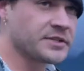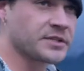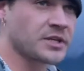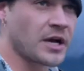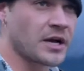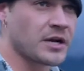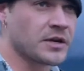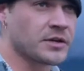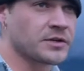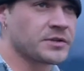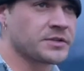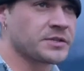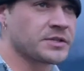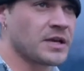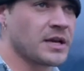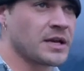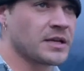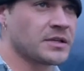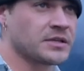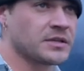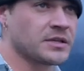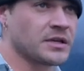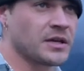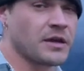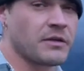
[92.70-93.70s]
tires
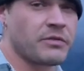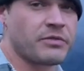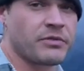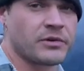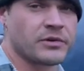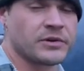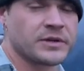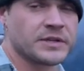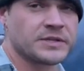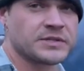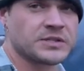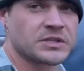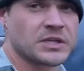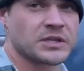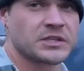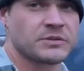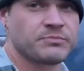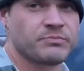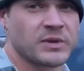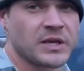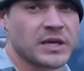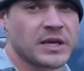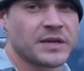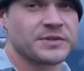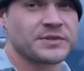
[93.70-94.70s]
at uh, 36
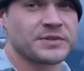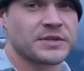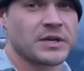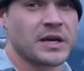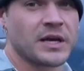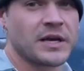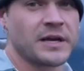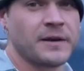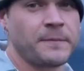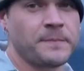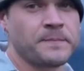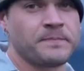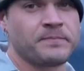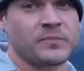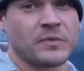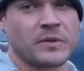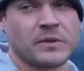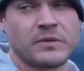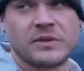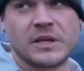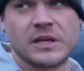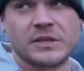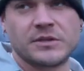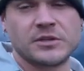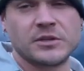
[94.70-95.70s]
PSI.
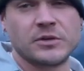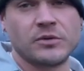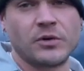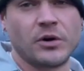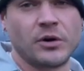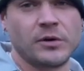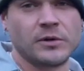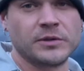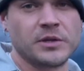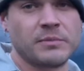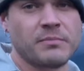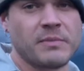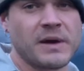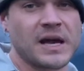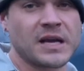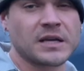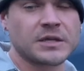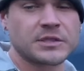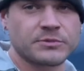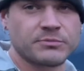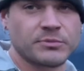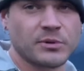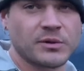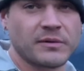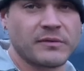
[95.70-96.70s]
They do hold a
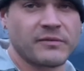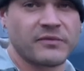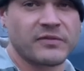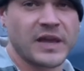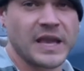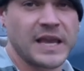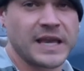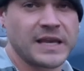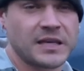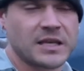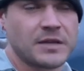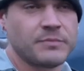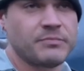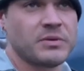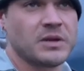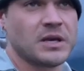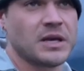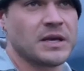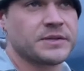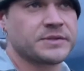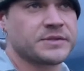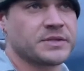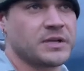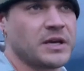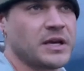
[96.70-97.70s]
maximum of 80
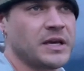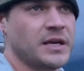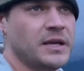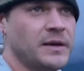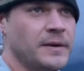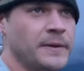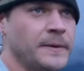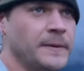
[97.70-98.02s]
PSI.